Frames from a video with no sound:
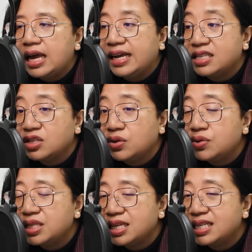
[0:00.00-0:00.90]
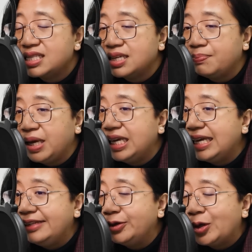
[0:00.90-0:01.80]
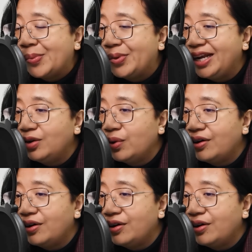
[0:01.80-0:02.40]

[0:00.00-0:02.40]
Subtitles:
excuse seeping into your brain,